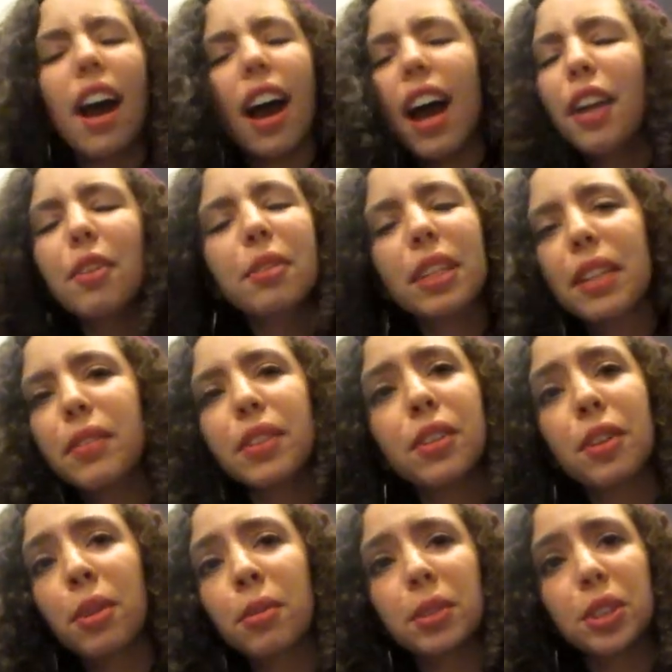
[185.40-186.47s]
I don't even
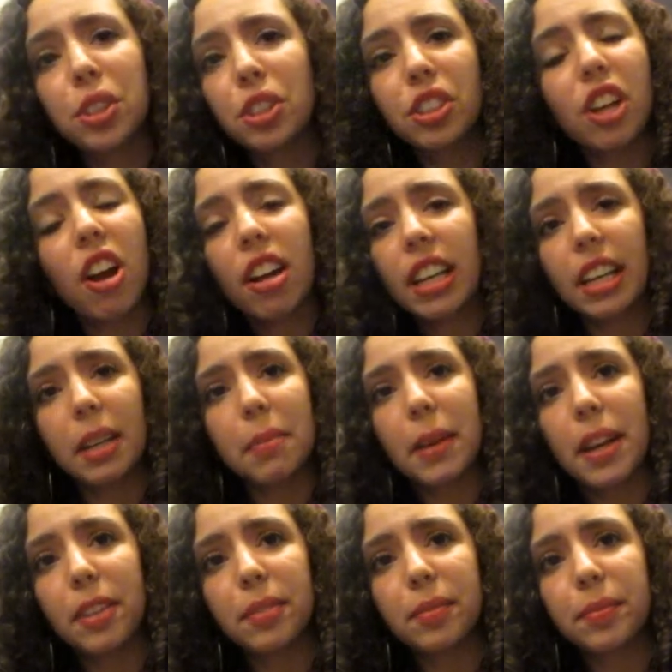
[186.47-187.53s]
know what you're talking
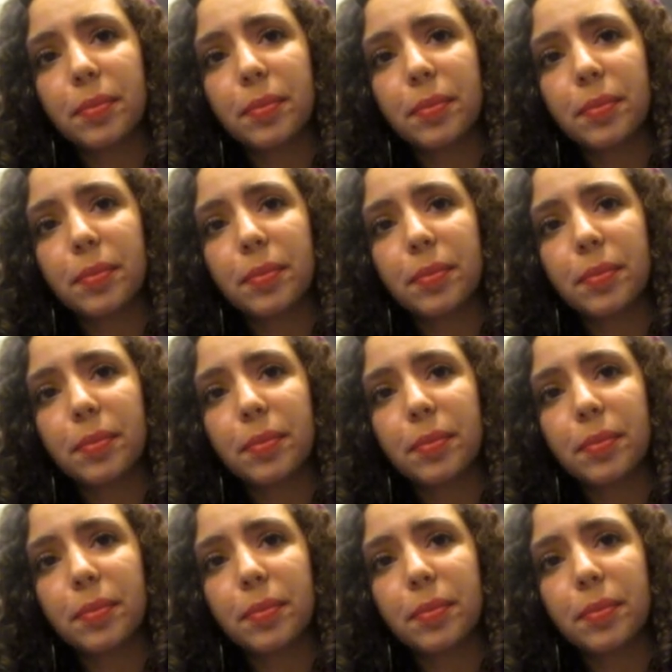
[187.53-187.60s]
about.